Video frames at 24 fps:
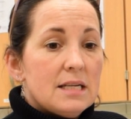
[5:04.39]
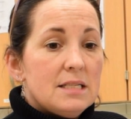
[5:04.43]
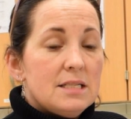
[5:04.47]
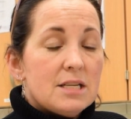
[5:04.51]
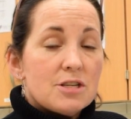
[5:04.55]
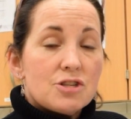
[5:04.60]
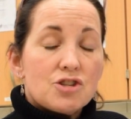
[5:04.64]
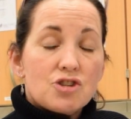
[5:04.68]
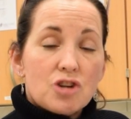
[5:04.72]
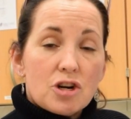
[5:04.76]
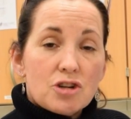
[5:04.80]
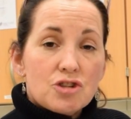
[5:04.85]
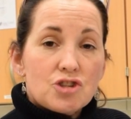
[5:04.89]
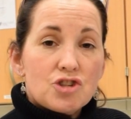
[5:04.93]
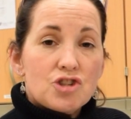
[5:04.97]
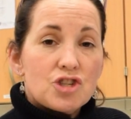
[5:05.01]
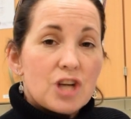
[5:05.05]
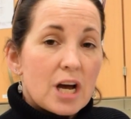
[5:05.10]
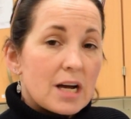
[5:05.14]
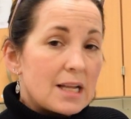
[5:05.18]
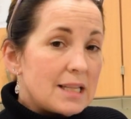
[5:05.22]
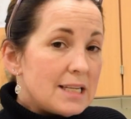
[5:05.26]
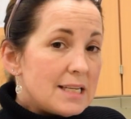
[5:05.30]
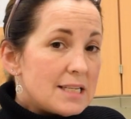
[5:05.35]
discharge
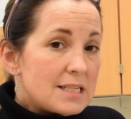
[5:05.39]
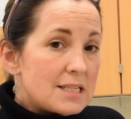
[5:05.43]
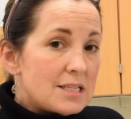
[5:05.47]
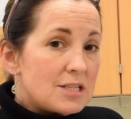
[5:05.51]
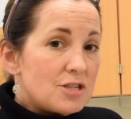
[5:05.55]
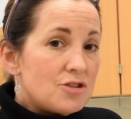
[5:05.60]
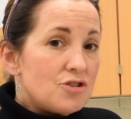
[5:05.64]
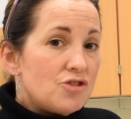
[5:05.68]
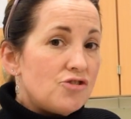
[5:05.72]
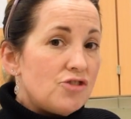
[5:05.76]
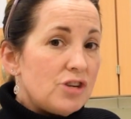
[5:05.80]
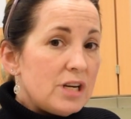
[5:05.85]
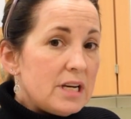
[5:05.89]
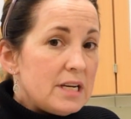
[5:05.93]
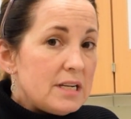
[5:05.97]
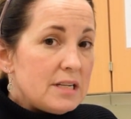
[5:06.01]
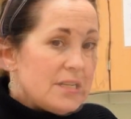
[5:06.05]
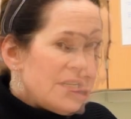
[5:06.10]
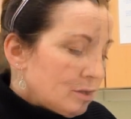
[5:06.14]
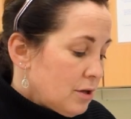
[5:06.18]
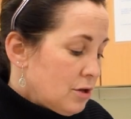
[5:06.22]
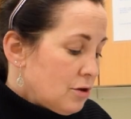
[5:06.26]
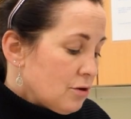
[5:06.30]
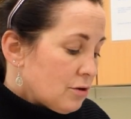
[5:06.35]
checklist sheet,
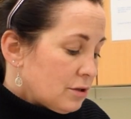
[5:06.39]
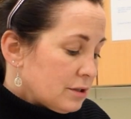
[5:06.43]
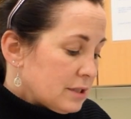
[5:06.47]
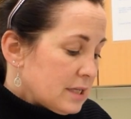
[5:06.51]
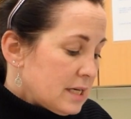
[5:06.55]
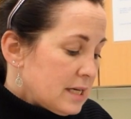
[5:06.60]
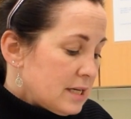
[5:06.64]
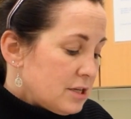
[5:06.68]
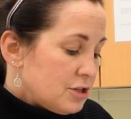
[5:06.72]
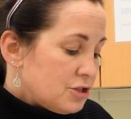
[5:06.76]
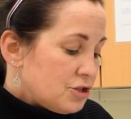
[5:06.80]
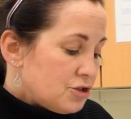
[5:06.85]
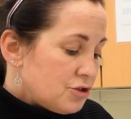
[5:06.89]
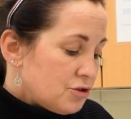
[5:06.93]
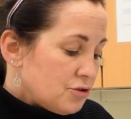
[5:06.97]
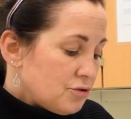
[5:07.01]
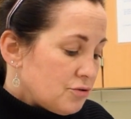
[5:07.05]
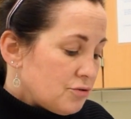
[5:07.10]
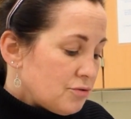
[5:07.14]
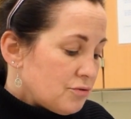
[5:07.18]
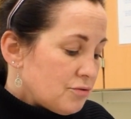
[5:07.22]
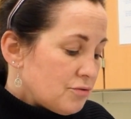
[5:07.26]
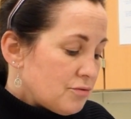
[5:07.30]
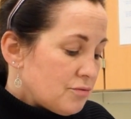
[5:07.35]
you'll need
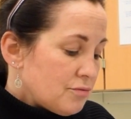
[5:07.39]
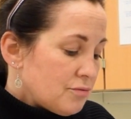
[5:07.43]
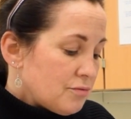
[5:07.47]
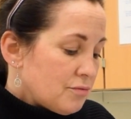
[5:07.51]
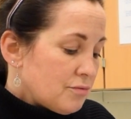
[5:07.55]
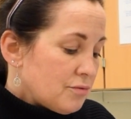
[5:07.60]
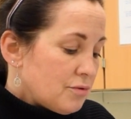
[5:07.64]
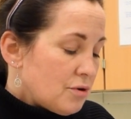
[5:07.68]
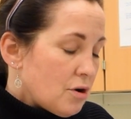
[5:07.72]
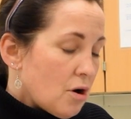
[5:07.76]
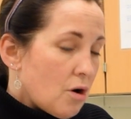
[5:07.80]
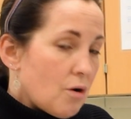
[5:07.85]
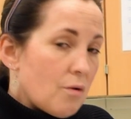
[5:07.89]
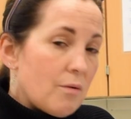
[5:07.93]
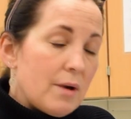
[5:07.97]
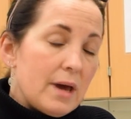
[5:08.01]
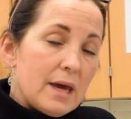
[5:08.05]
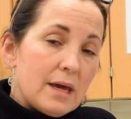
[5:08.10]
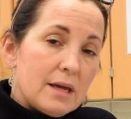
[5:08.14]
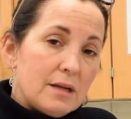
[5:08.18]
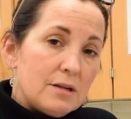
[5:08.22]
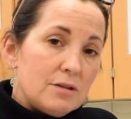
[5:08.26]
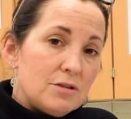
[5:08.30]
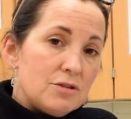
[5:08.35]
to go
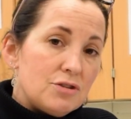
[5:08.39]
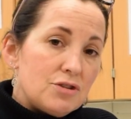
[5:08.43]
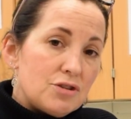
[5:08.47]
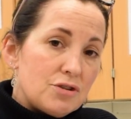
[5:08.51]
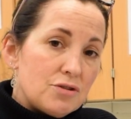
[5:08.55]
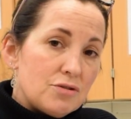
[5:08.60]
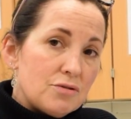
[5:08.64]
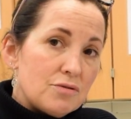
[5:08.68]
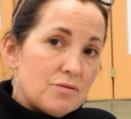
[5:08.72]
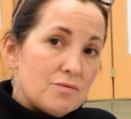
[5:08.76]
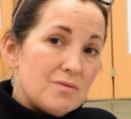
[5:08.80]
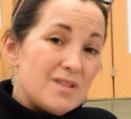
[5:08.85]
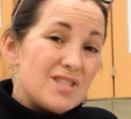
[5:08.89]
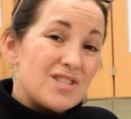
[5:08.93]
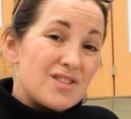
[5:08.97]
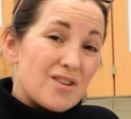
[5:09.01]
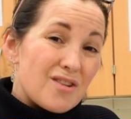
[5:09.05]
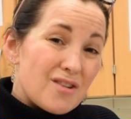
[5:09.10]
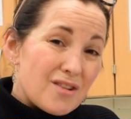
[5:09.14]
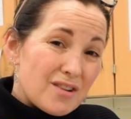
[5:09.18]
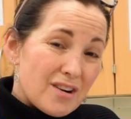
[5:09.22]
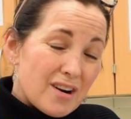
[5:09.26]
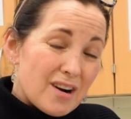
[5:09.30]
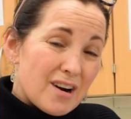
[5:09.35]
into
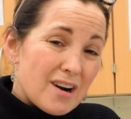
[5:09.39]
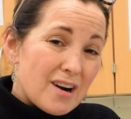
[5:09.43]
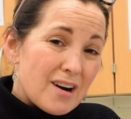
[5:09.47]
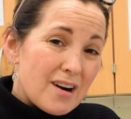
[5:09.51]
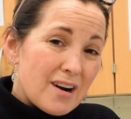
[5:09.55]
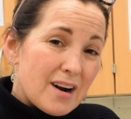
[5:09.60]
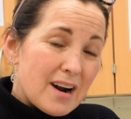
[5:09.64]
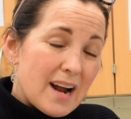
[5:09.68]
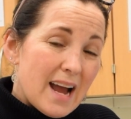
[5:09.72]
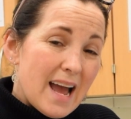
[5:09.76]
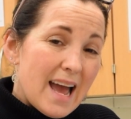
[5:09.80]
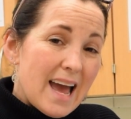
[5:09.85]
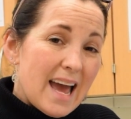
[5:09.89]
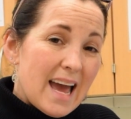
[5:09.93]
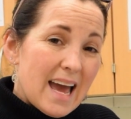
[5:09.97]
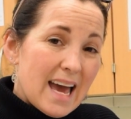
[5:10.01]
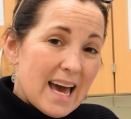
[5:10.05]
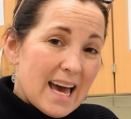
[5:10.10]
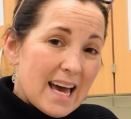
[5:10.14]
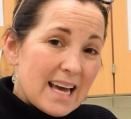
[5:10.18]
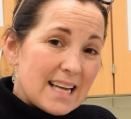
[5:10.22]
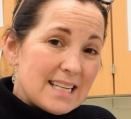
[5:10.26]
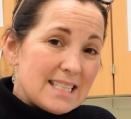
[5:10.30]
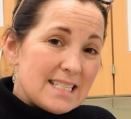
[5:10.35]
Cerner
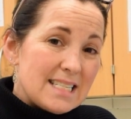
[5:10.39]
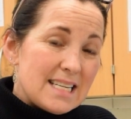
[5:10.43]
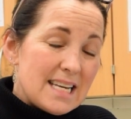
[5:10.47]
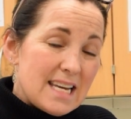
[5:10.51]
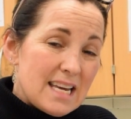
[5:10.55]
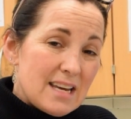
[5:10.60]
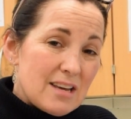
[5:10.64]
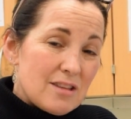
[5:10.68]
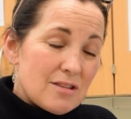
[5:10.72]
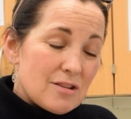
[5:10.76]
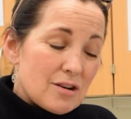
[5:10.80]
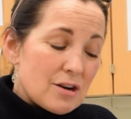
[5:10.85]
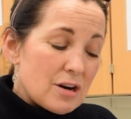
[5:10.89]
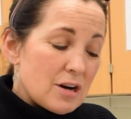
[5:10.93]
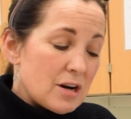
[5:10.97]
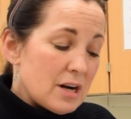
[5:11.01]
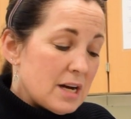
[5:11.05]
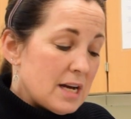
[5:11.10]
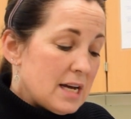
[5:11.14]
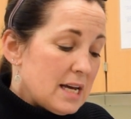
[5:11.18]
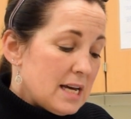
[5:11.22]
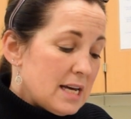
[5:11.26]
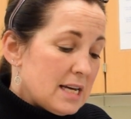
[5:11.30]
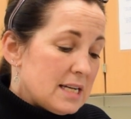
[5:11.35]
and either
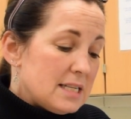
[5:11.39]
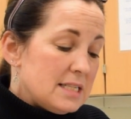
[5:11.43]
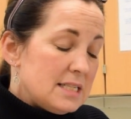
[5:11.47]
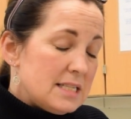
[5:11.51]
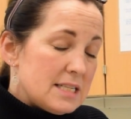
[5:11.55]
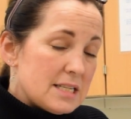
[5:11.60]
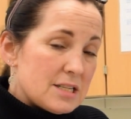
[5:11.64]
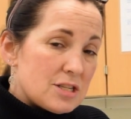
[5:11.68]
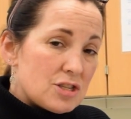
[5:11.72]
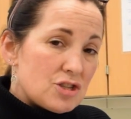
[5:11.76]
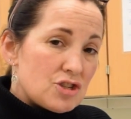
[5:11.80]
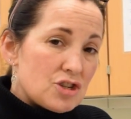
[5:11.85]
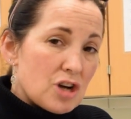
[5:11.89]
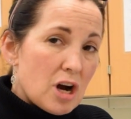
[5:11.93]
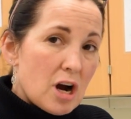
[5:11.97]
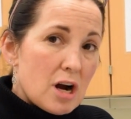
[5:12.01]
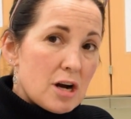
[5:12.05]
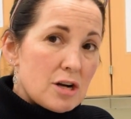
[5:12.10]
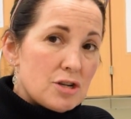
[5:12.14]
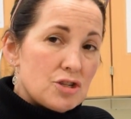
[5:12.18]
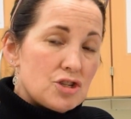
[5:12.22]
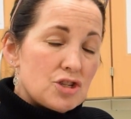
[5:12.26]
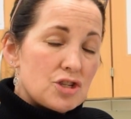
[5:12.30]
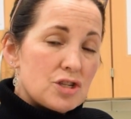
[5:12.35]

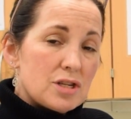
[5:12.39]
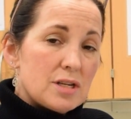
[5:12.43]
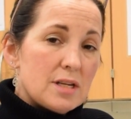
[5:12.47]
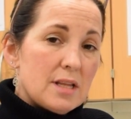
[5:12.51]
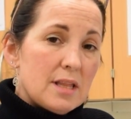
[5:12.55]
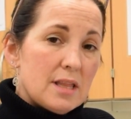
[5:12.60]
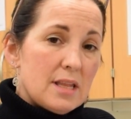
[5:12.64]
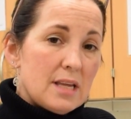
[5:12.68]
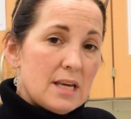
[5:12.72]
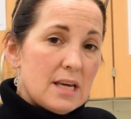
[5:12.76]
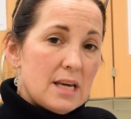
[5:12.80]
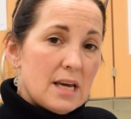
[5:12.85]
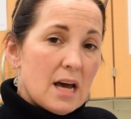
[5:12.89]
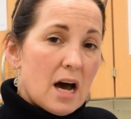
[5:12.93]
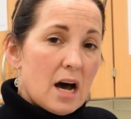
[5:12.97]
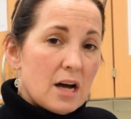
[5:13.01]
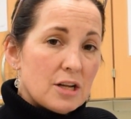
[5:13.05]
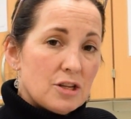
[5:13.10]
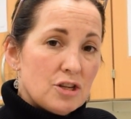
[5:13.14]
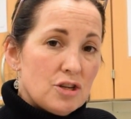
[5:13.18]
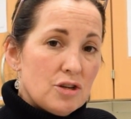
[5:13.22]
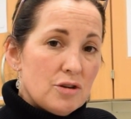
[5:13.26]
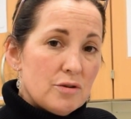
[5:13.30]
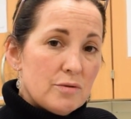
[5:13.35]
discharge the
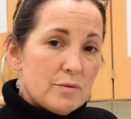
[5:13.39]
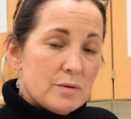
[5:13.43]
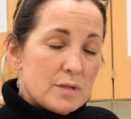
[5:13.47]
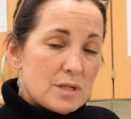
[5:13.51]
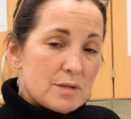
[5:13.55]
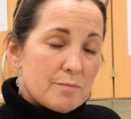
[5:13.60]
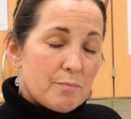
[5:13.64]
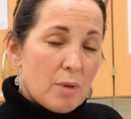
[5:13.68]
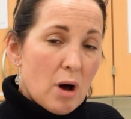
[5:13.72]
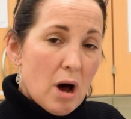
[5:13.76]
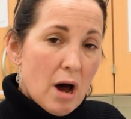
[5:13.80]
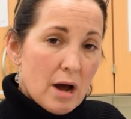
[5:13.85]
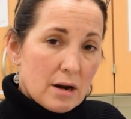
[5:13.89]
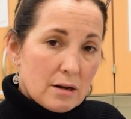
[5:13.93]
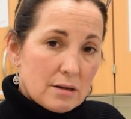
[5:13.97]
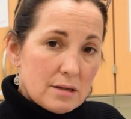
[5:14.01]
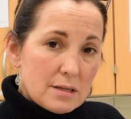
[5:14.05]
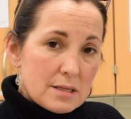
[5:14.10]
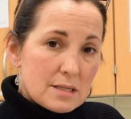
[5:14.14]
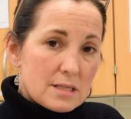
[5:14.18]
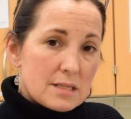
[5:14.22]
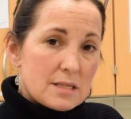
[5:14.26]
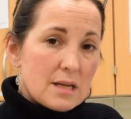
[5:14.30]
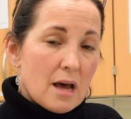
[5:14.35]
unused
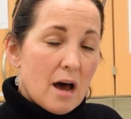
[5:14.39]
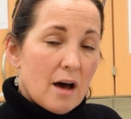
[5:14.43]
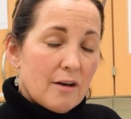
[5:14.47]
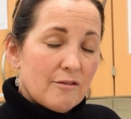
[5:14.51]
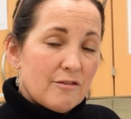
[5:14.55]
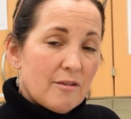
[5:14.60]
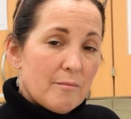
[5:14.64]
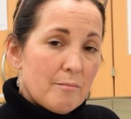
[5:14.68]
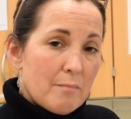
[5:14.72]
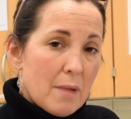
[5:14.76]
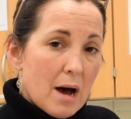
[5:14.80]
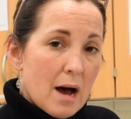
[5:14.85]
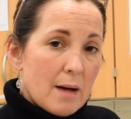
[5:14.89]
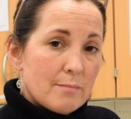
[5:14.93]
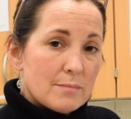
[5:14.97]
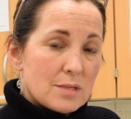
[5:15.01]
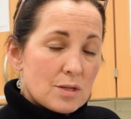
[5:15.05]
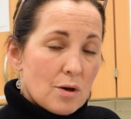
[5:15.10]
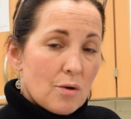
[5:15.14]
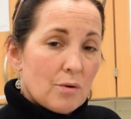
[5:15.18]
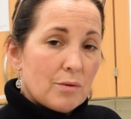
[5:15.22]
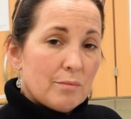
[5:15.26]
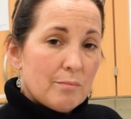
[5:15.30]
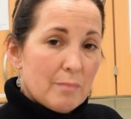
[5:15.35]
bottles of mom's
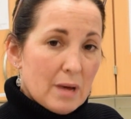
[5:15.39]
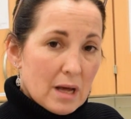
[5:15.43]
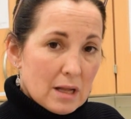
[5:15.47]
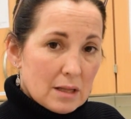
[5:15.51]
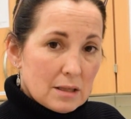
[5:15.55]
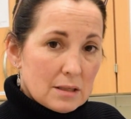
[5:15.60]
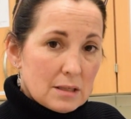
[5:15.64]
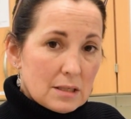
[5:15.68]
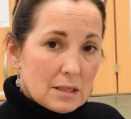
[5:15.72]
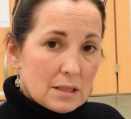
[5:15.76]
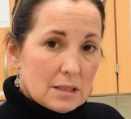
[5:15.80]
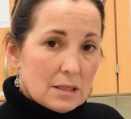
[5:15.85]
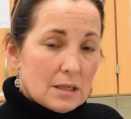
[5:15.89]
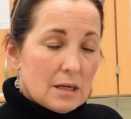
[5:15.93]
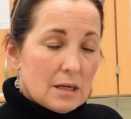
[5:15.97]
own milk,